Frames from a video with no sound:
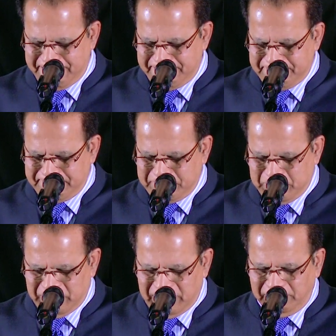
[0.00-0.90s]

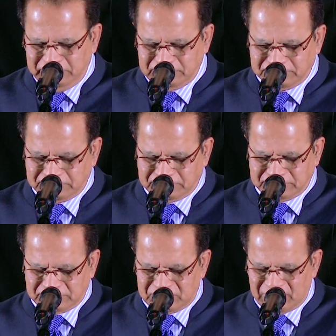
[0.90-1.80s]

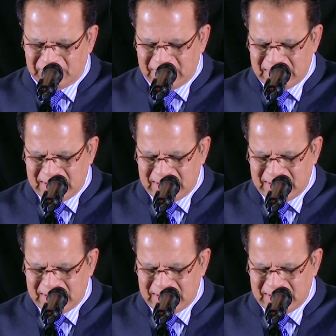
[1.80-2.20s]
(no one is talking)